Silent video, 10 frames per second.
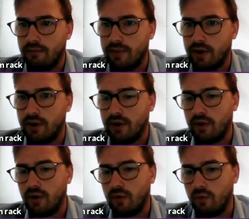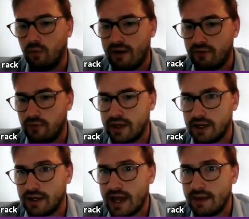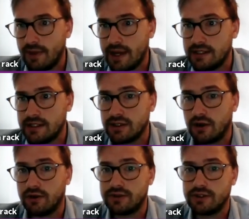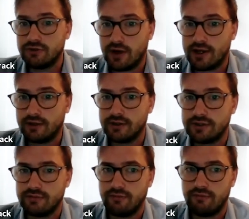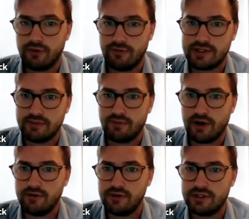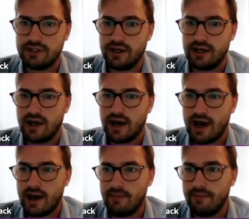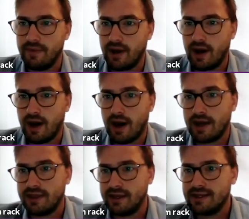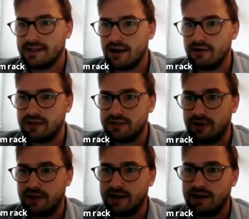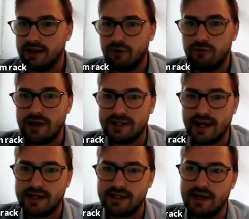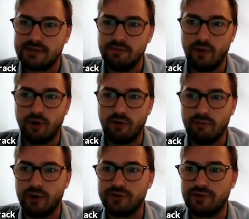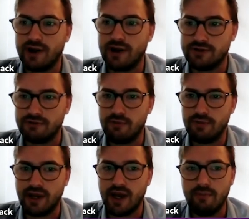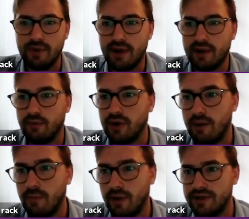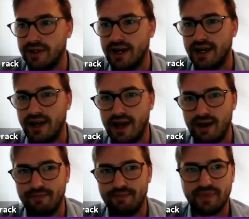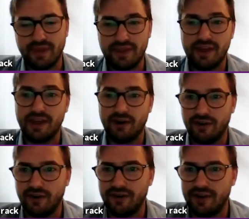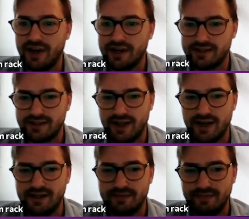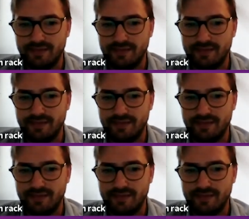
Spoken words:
but whether we can get patients onto trials through this approach, I think is going to increase as more and more trials are opening up, and we'll come on to that, I think, on the next slide.